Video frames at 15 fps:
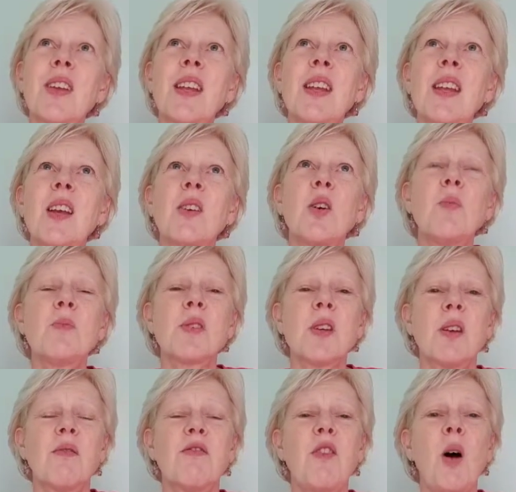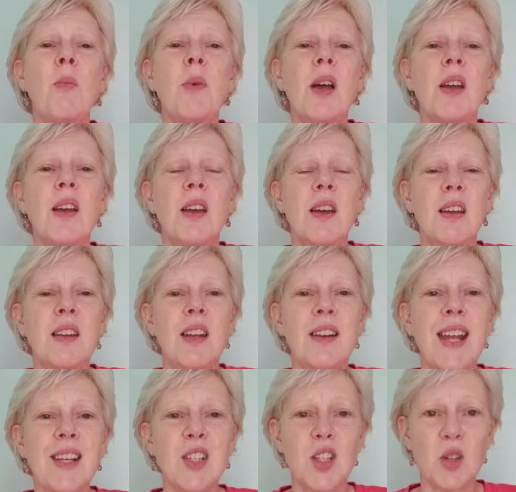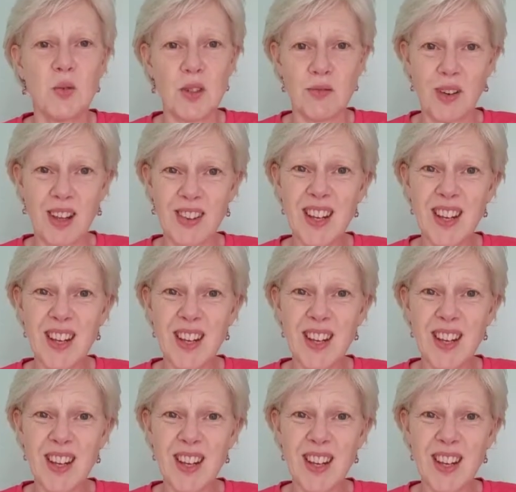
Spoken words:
think it comes from an attitude of,